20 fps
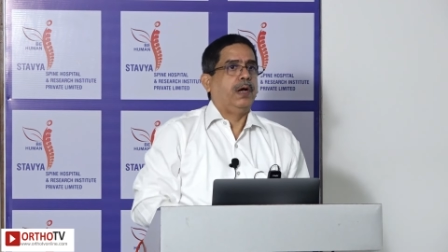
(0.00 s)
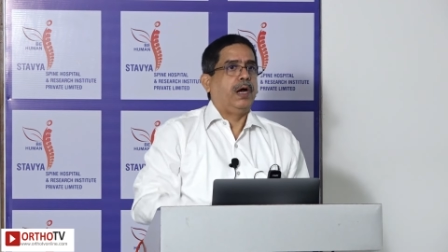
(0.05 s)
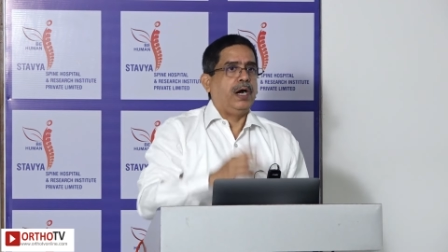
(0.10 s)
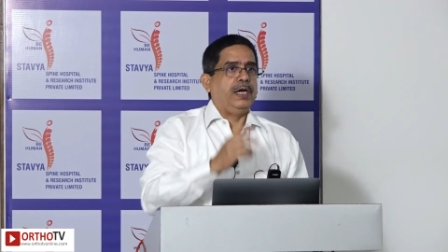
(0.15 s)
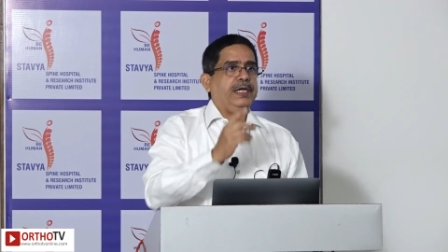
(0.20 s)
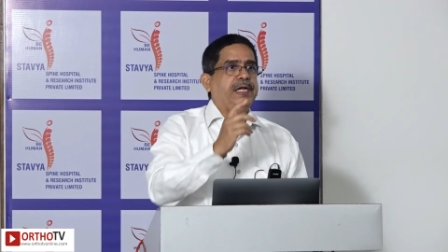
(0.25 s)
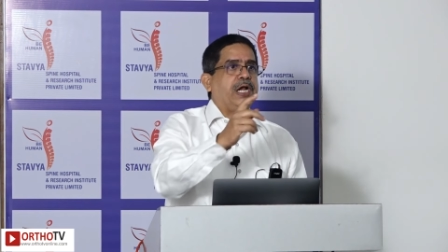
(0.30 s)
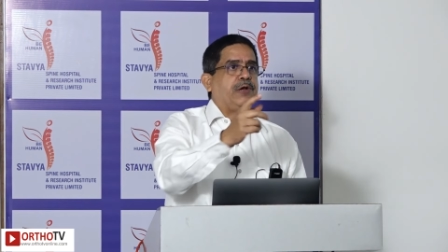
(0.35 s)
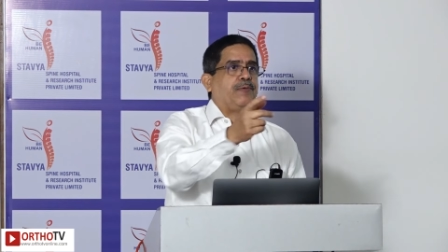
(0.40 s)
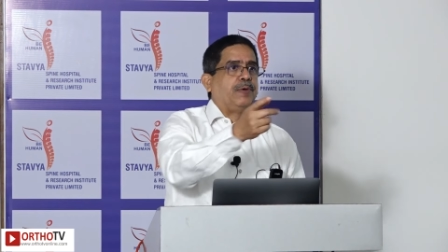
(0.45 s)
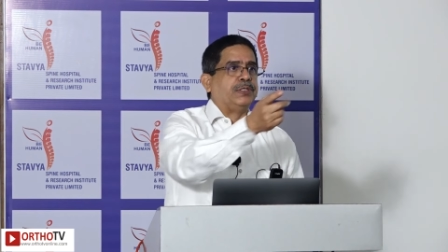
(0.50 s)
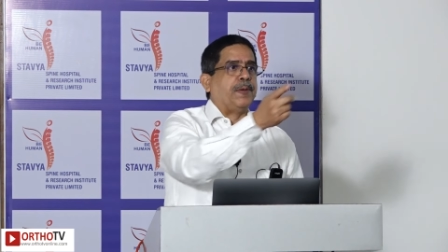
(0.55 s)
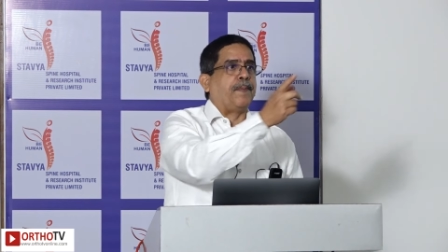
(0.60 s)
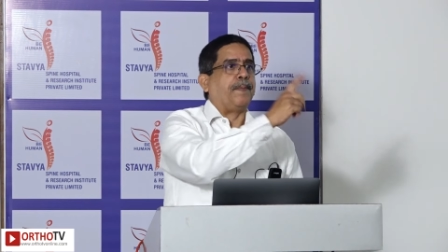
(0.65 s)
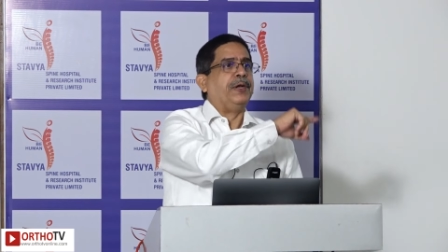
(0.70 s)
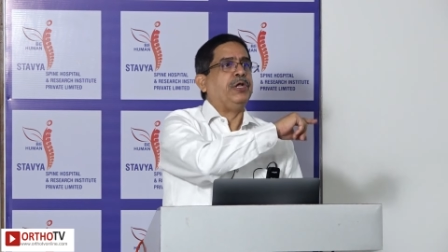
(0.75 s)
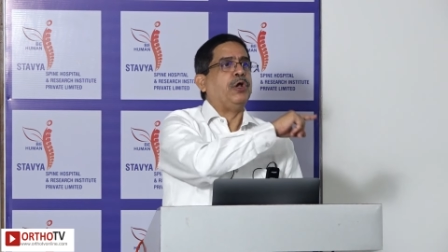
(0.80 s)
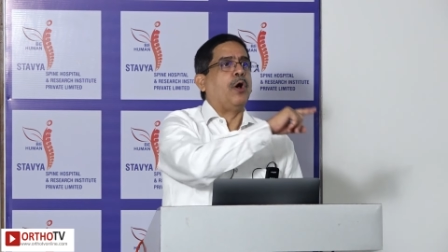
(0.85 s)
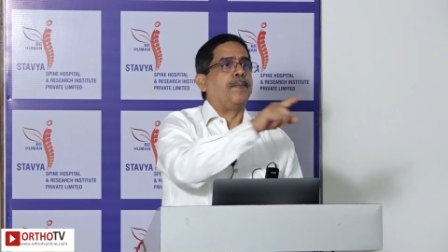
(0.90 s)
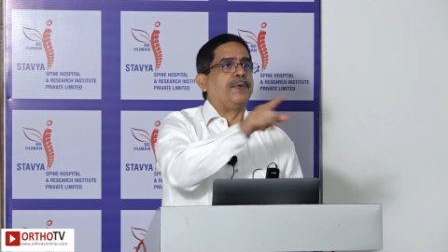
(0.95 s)
Earlier it was a
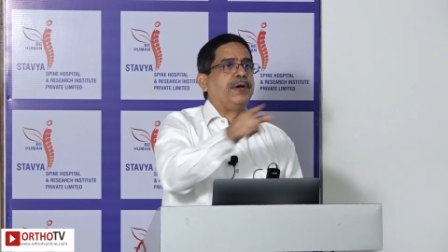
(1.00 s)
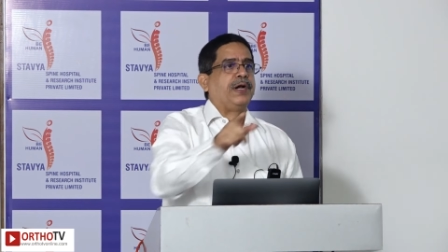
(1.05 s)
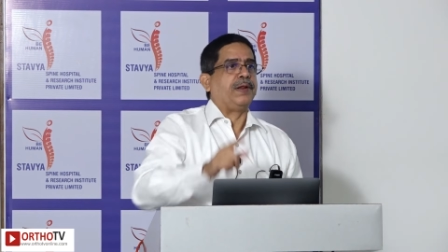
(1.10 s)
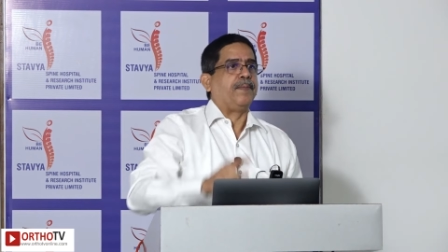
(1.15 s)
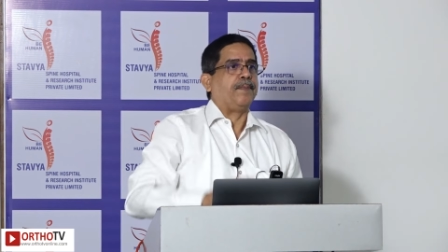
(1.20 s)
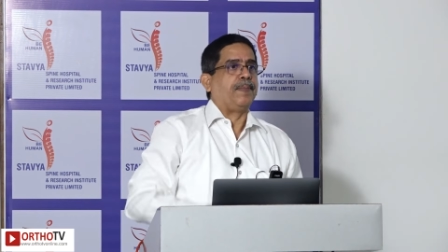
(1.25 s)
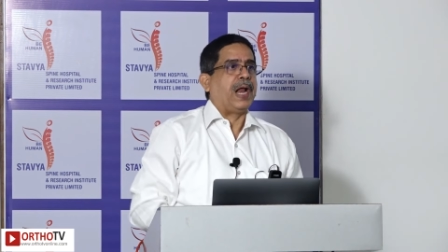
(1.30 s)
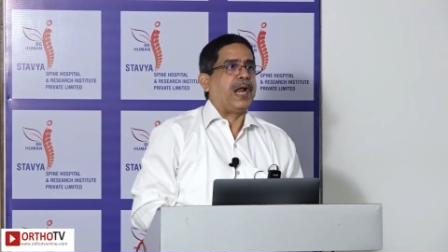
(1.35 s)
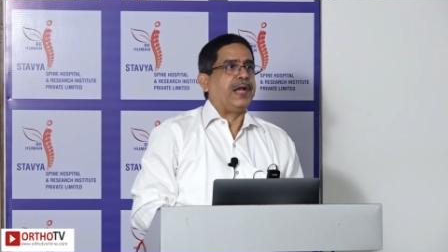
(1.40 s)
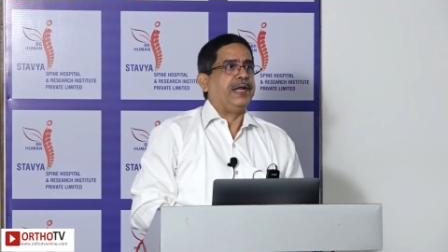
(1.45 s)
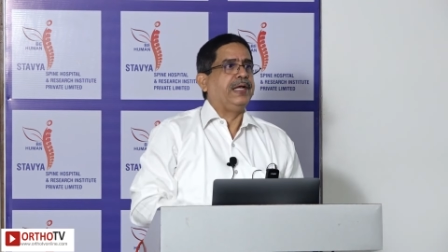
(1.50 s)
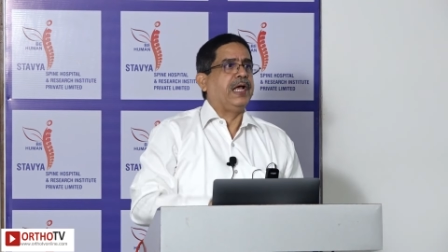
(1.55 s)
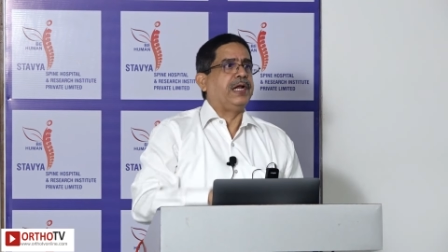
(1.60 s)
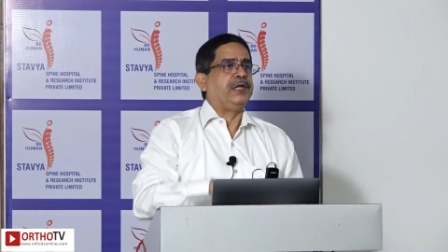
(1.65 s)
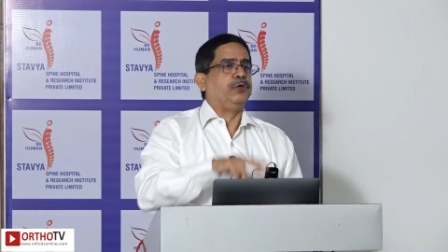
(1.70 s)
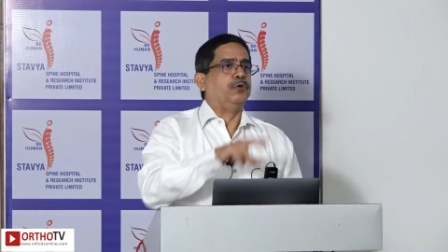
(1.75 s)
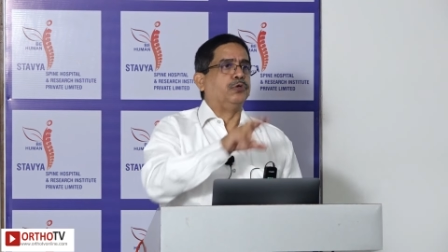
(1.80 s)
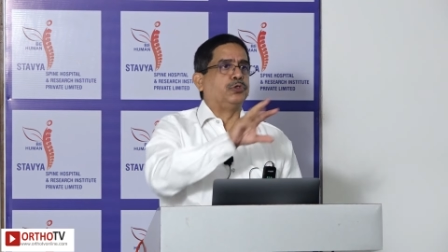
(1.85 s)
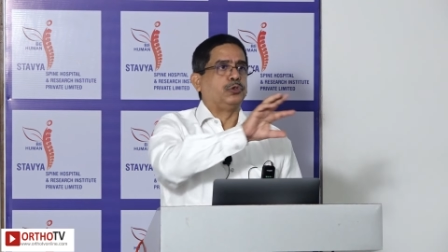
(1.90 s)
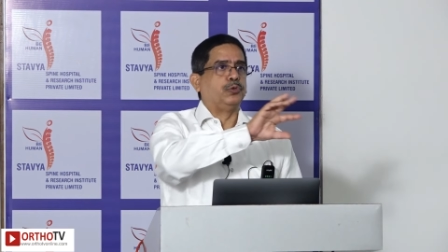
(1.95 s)
preoperative planning
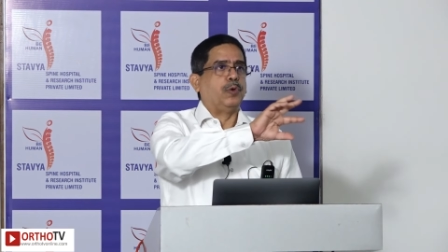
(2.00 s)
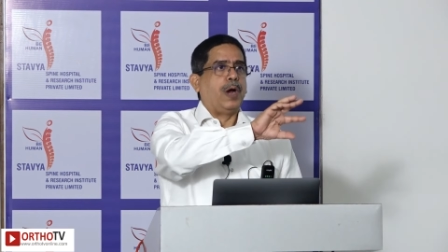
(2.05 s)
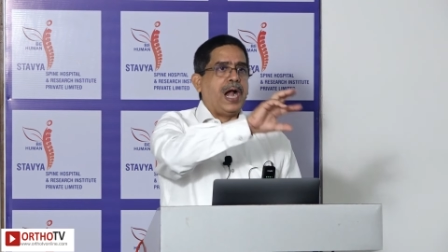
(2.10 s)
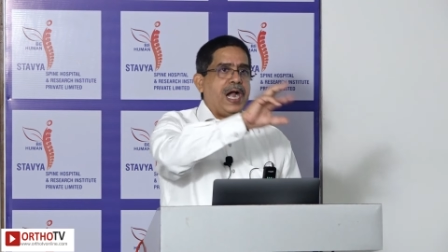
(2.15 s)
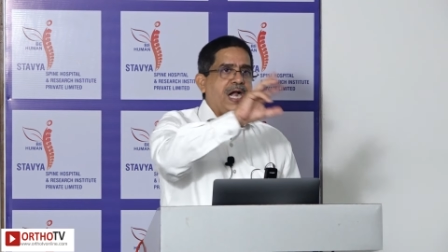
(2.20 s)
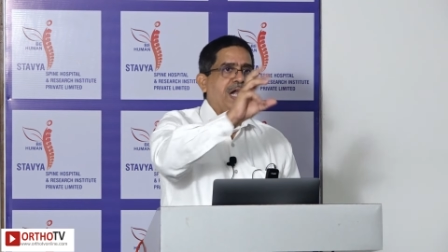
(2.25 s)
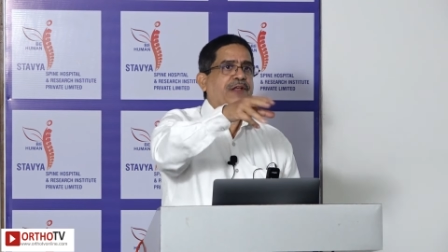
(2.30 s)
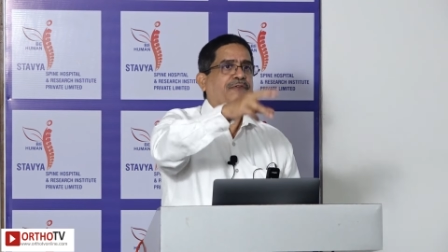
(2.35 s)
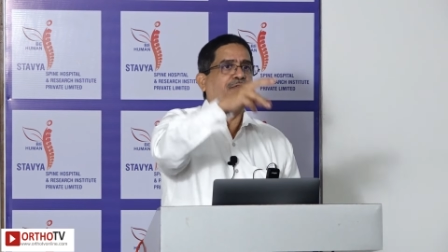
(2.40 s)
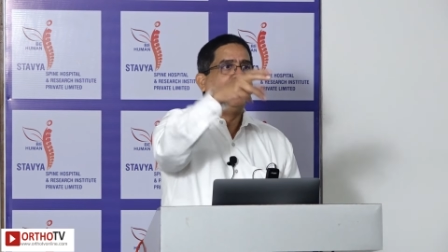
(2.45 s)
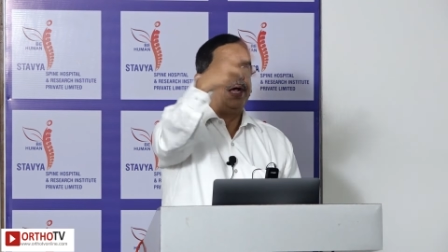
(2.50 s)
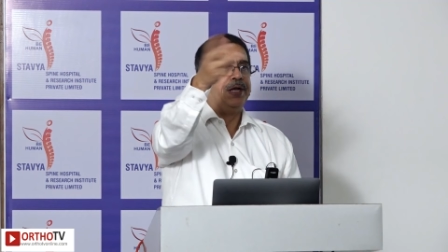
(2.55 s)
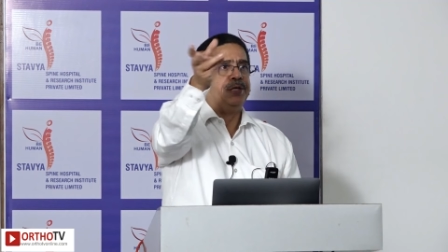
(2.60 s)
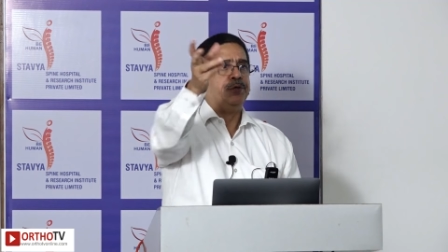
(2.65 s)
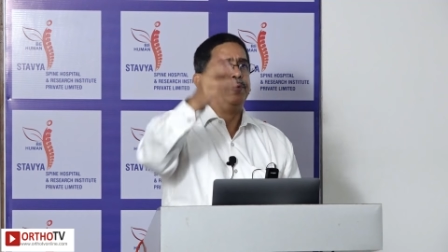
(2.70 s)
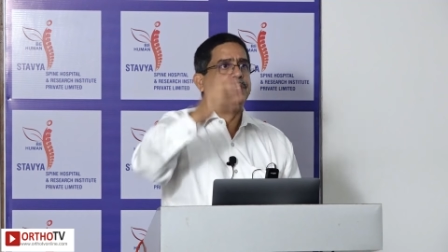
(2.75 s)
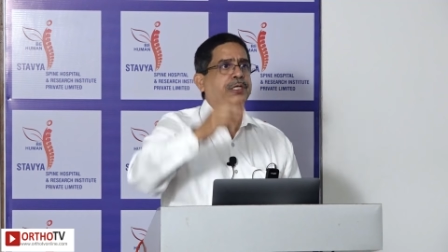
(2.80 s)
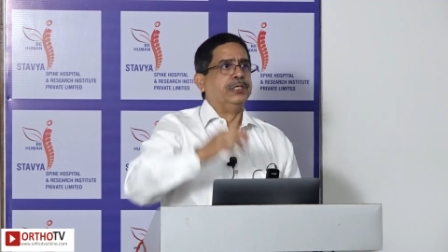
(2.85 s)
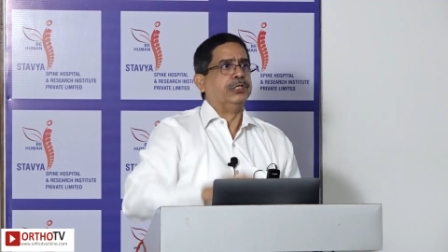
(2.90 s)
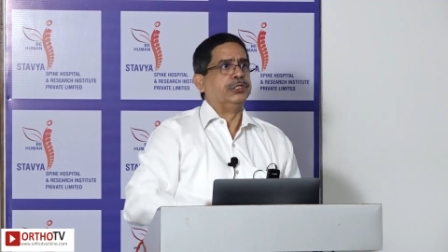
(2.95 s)
and used to identify
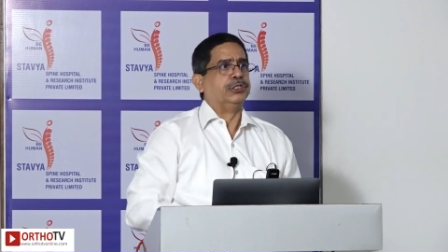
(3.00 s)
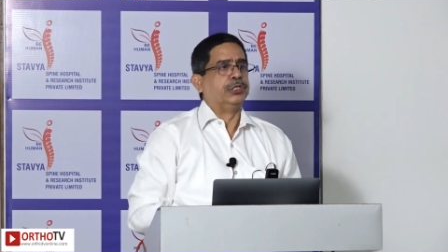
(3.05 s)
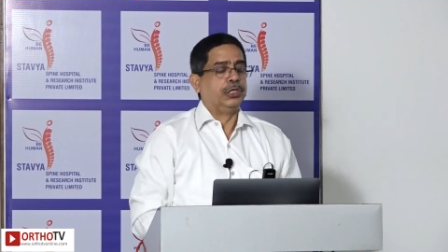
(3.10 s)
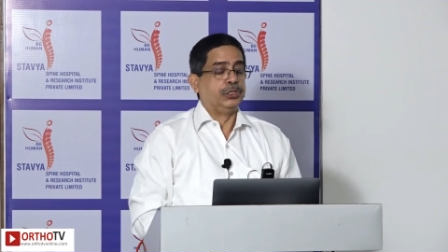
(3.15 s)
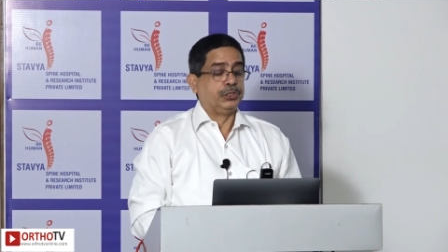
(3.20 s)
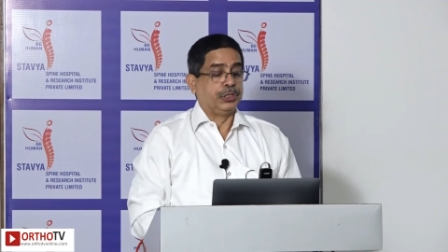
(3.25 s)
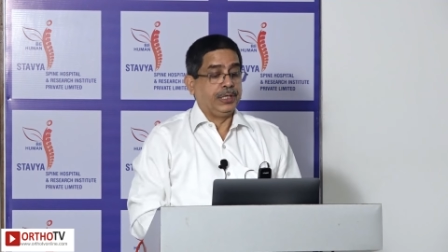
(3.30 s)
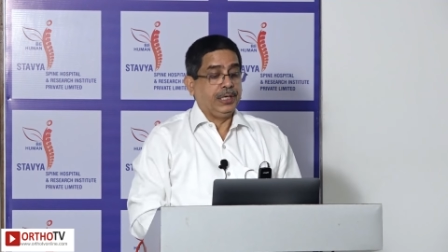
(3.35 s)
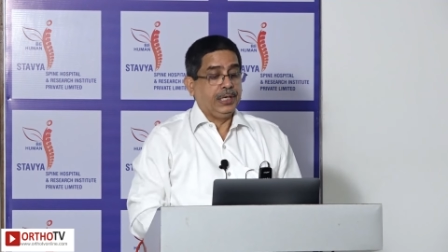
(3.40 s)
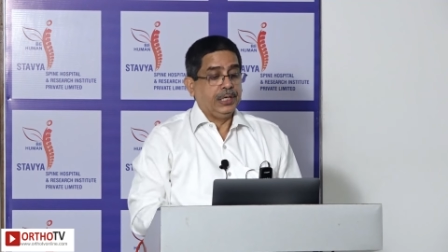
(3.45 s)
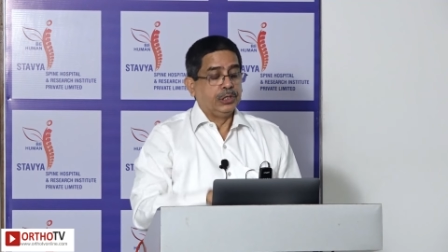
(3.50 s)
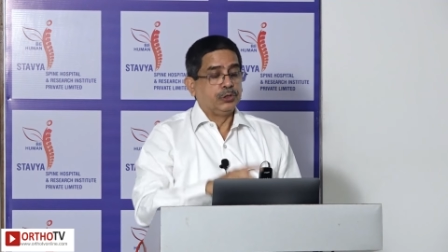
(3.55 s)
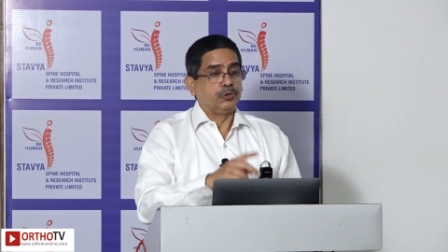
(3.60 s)
during the surgery.